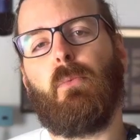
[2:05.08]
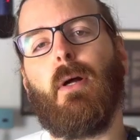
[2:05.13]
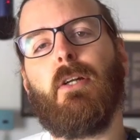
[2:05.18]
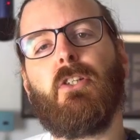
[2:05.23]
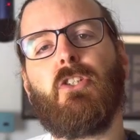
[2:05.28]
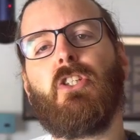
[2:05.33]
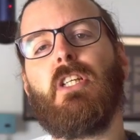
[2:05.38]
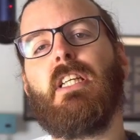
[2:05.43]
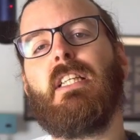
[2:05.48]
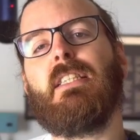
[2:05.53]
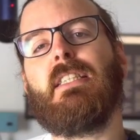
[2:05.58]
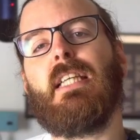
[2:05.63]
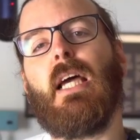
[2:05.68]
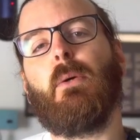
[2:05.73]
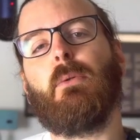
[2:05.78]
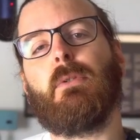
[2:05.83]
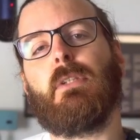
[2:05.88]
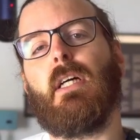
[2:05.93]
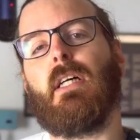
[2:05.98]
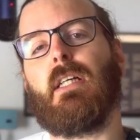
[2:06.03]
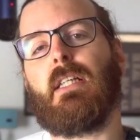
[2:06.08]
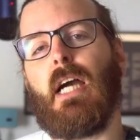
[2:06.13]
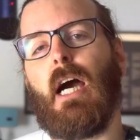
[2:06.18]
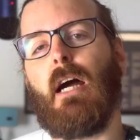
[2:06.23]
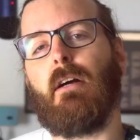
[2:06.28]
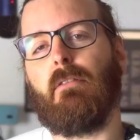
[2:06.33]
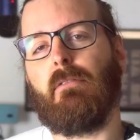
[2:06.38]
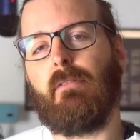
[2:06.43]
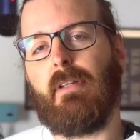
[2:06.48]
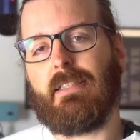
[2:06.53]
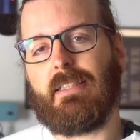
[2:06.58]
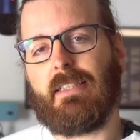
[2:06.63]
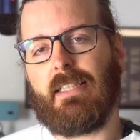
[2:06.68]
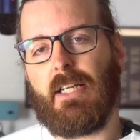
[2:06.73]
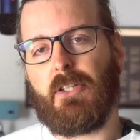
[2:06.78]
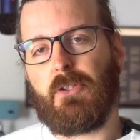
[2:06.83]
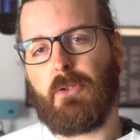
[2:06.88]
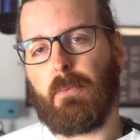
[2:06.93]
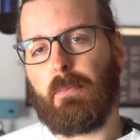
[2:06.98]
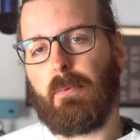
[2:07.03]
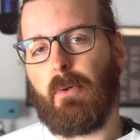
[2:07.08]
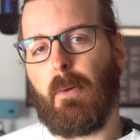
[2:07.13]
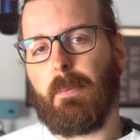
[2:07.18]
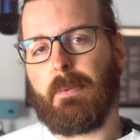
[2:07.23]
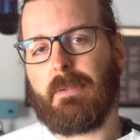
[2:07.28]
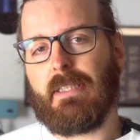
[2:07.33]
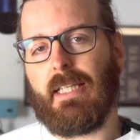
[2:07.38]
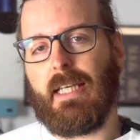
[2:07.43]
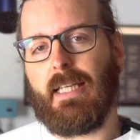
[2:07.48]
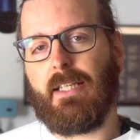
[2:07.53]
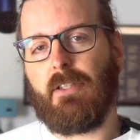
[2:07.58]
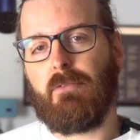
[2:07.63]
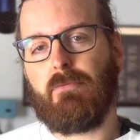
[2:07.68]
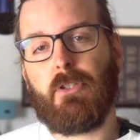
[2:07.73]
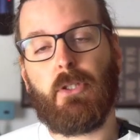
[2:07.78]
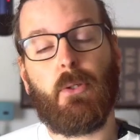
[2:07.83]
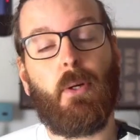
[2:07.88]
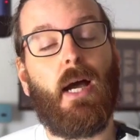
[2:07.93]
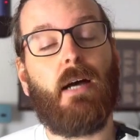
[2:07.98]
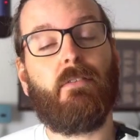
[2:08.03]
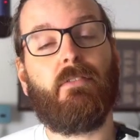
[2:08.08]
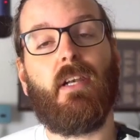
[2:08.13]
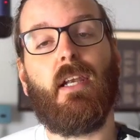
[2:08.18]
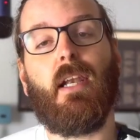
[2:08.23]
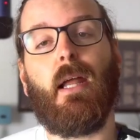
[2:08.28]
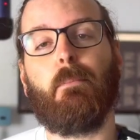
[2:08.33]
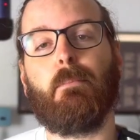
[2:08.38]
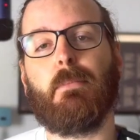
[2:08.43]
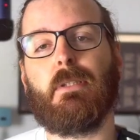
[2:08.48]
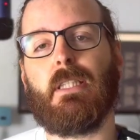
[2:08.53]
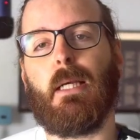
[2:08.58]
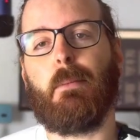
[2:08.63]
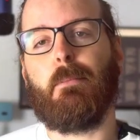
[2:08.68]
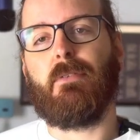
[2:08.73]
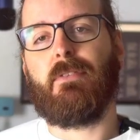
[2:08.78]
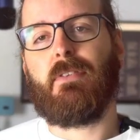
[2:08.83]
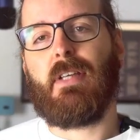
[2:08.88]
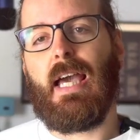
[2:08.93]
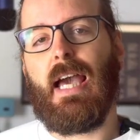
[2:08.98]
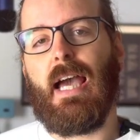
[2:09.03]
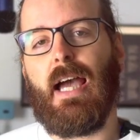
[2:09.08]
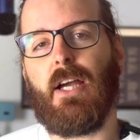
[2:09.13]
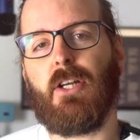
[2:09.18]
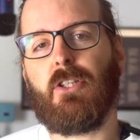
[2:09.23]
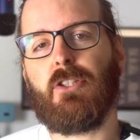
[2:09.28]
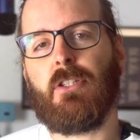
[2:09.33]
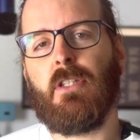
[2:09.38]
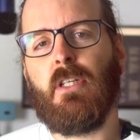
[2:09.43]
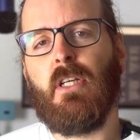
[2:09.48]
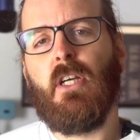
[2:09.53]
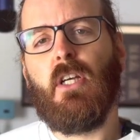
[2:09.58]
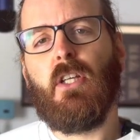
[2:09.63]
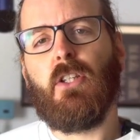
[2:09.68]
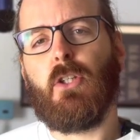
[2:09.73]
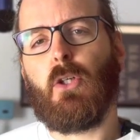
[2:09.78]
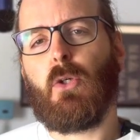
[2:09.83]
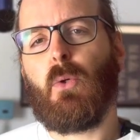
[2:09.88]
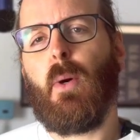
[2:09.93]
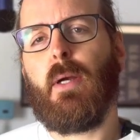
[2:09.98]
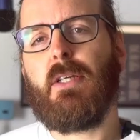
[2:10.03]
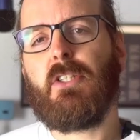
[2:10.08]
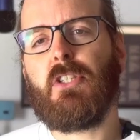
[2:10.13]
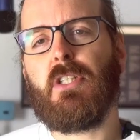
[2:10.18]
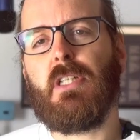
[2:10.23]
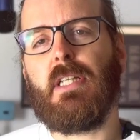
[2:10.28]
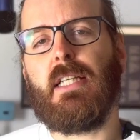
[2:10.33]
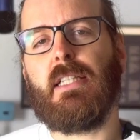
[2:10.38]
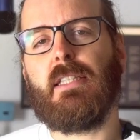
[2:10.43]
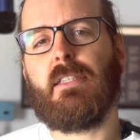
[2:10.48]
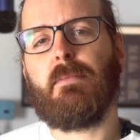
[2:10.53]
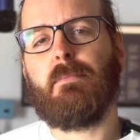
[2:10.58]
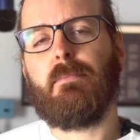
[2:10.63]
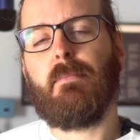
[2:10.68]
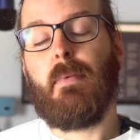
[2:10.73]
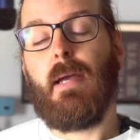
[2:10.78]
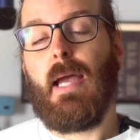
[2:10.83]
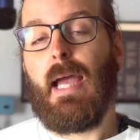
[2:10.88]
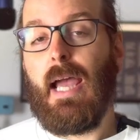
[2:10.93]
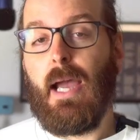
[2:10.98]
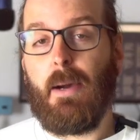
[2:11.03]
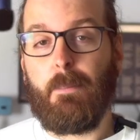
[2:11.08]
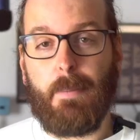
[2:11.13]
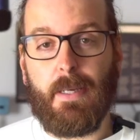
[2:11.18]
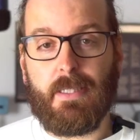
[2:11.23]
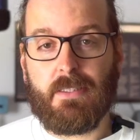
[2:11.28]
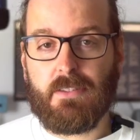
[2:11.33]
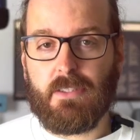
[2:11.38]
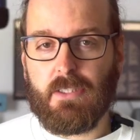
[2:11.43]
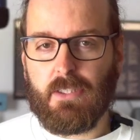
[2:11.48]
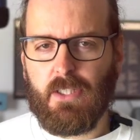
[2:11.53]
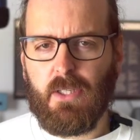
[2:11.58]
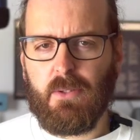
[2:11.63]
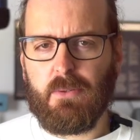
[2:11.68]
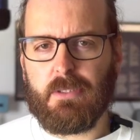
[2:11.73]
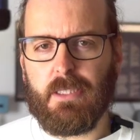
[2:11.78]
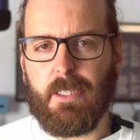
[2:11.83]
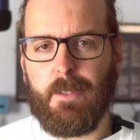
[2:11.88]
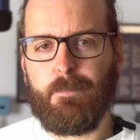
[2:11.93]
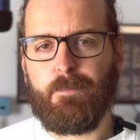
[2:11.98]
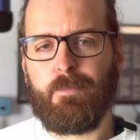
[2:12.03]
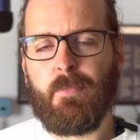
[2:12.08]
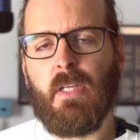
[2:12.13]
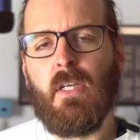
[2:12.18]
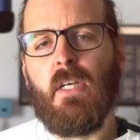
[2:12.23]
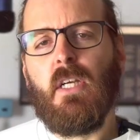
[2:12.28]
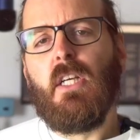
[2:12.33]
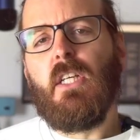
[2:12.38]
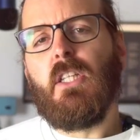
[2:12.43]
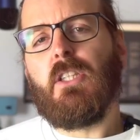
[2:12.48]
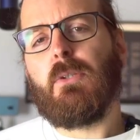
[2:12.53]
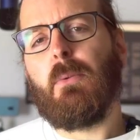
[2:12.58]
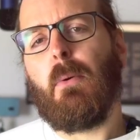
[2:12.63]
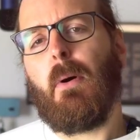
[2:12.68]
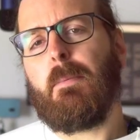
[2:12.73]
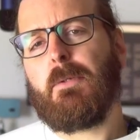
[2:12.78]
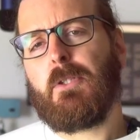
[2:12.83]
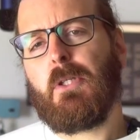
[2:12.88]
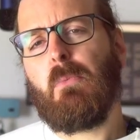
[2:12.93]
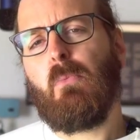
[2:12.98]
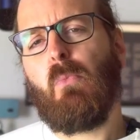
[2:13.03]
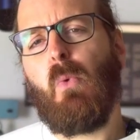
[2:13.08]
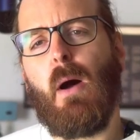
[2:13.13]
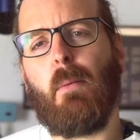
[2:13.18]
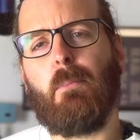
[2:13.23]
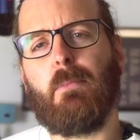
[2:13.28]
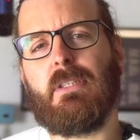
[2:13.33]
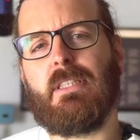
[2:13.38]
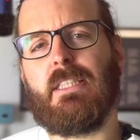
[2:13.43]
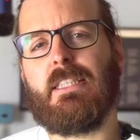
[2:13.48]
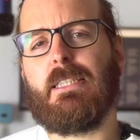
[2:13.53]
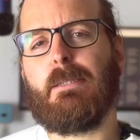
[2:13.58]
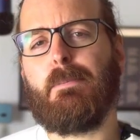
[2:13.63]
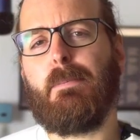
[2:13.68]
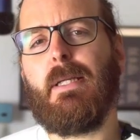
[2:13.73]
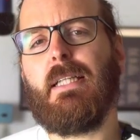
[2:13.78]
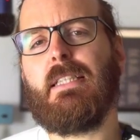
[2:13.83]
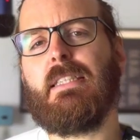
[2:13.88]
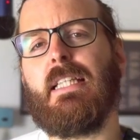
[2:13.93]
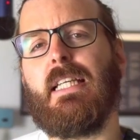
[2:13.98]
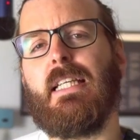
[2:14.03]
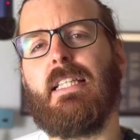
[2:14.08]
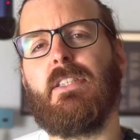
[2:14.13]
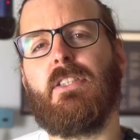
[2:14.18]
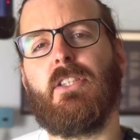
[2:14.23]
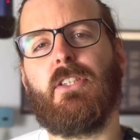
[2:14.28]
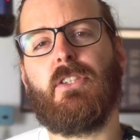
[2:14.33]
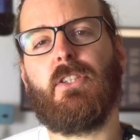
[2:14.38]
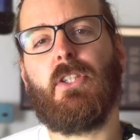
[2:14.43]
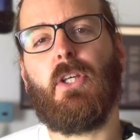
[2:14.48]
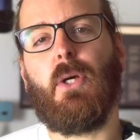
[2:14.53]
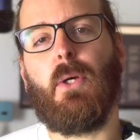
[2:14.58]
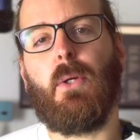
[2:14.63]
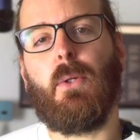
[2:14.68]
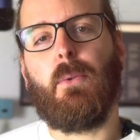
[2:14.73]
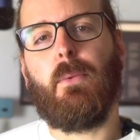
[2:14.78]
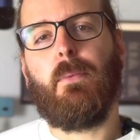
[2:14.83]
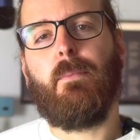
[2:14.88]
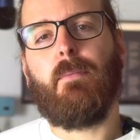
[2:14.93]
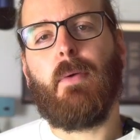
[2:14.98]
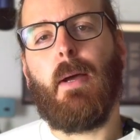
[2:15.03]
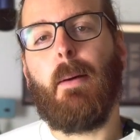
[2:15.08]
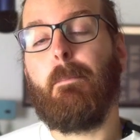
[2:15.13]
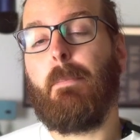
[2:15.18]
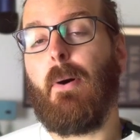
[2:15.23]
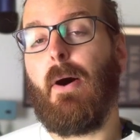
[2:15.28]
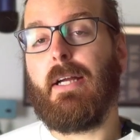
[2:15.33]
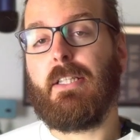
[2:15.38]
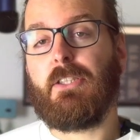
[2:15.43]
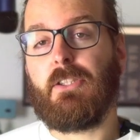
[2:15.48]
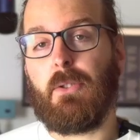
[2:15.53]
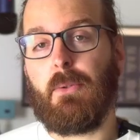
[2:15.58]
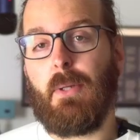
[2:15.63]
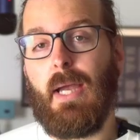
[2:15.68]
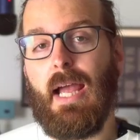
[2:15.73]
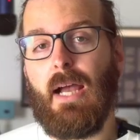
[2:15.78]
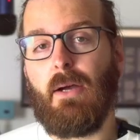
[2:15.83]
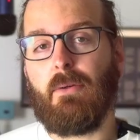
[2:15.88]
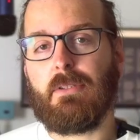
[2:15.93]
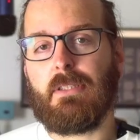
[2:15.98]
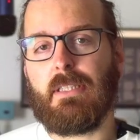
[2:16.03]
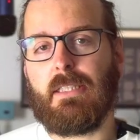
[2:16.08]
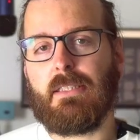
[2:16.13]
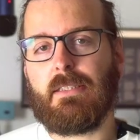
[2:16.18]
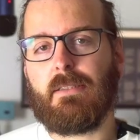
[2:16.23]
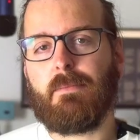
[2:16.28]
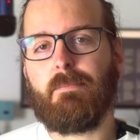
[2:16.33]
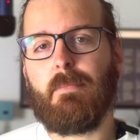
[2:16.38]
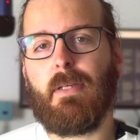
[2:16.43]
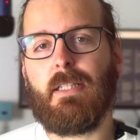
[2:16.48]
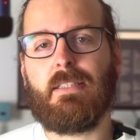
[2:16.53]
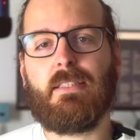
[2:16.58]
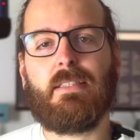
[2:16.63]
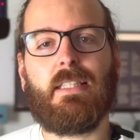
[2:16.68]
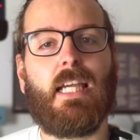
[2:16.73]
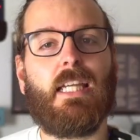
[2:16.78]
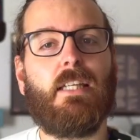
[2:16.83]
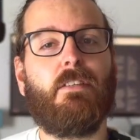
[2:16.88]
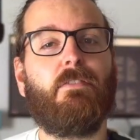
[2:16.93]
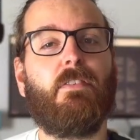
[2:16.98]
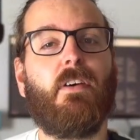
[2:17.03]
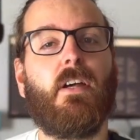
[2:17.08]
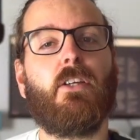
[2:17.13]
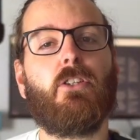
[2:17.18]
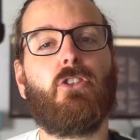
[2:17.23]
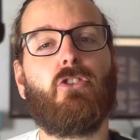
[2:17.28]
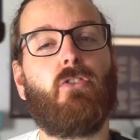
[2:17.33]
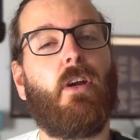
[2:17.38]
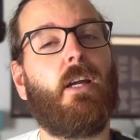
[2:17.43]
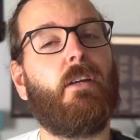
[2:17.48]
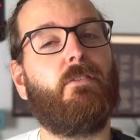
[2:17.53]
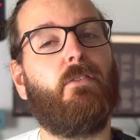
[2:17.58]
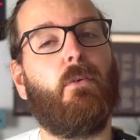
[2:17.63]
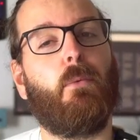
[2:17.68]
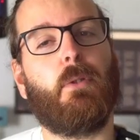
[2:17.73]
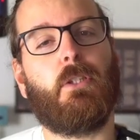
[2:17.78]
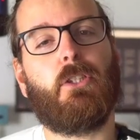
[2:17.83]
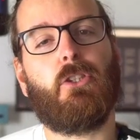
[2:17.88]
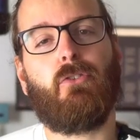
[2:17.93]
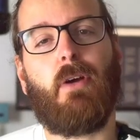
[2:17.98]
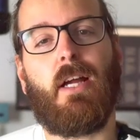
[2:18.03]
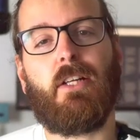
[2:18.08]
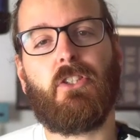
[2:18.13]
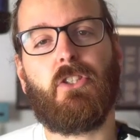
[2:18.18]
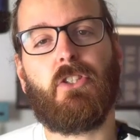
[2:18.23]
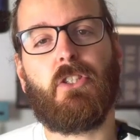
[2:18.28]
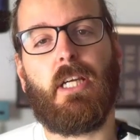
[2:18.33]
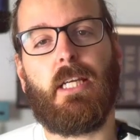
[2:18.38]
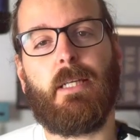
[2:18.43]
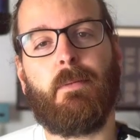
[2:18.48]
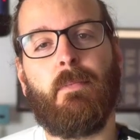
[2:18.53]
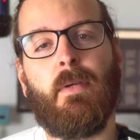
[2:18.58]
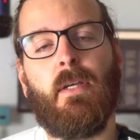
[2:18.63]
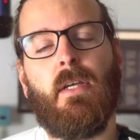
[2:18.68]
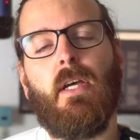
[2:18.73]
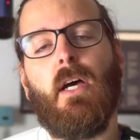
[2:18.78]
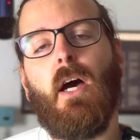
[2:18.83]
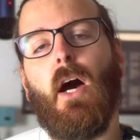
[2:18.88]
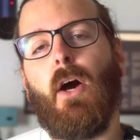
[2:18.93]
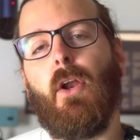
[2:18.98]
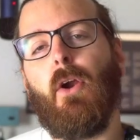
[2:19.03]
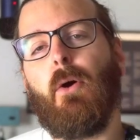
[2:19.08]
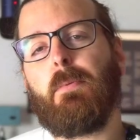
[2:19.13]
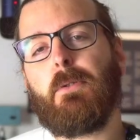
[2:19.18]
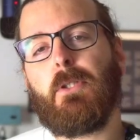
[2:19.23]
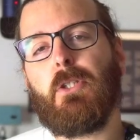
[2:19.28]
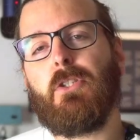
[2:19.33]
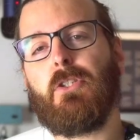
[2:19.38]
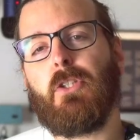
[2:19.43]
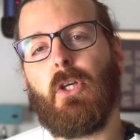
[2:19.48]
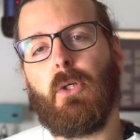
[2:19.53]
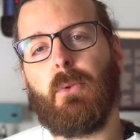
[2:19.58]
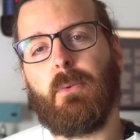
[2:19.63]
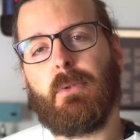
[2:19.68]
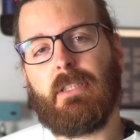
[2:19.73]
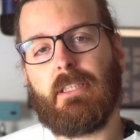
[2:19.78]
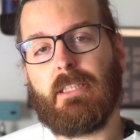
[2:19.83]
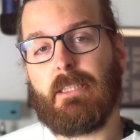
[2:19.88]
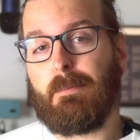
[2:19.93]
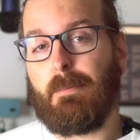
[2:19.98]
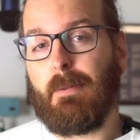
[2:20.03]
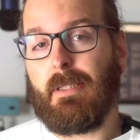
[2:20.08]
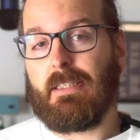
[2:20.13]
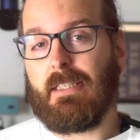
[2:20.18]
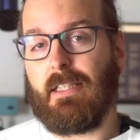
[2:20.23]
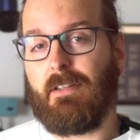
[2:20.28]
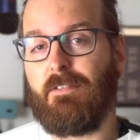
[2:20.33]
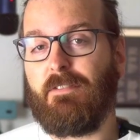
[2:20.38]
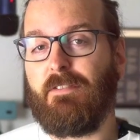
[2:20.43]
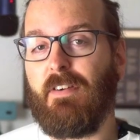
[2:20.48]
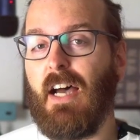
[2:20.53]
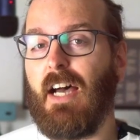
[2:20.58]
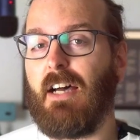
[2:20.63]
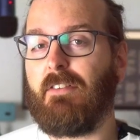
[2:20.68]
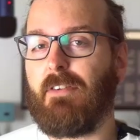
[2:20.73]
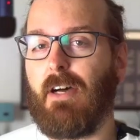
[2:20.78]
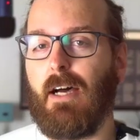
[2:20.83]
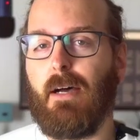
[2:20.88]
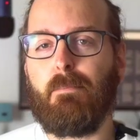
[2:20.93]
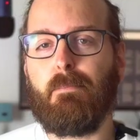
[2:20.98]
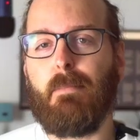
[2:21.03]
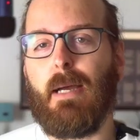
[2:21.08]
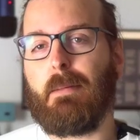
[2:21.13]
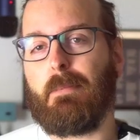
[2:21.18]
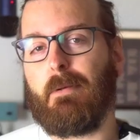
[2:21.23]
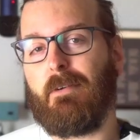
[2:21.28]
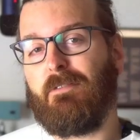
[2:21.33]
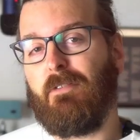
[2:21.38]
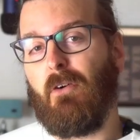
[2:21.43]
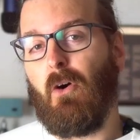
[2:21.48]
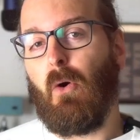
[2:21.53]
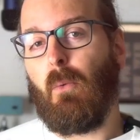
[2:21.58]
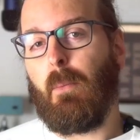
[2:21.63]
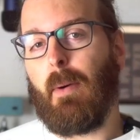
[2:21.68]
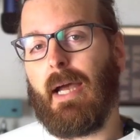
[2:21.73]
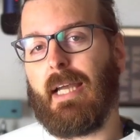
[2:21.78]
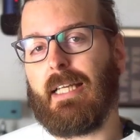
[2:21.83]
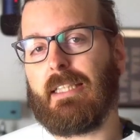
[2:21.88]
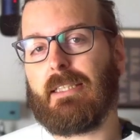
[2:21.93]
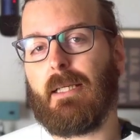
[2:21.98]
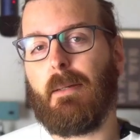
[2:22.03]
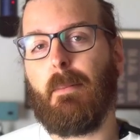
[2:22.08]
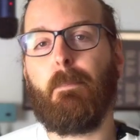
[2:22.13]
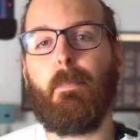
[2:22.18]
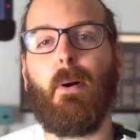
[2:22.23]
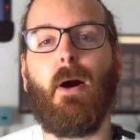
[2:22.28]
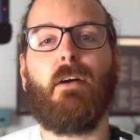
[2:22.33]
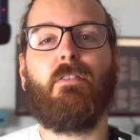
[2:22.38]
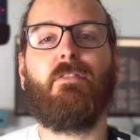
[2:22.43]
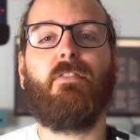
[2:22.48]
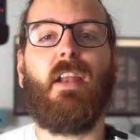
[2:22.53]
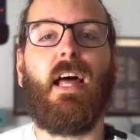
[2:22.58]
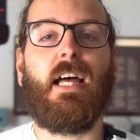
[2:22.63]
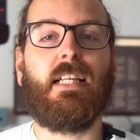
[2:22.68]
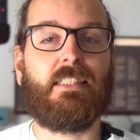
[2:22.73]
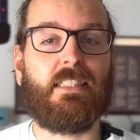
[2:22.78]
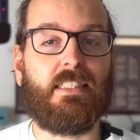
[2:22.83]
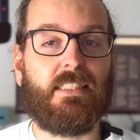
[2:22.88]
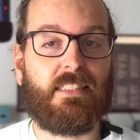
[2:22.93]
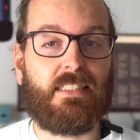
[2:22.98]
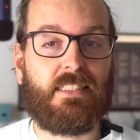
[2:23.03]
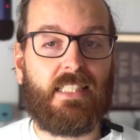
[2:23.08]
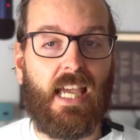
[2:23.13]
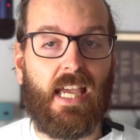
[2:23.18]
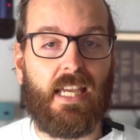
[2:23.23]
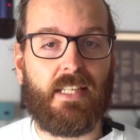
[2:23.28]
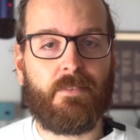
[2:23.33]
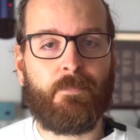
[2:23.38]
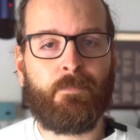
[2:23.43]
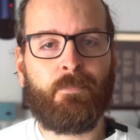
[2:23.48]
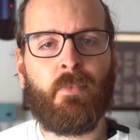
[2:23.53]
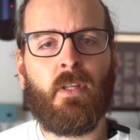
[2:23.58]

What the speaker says: Once she sells her current residential property, she'll have a lump sum of cash. The question is, how best to use it? So option one was to split it into two and buy two houses, a safer, straightforward strategy. And option two was to split it further, maybe four ways, and buy flats instead.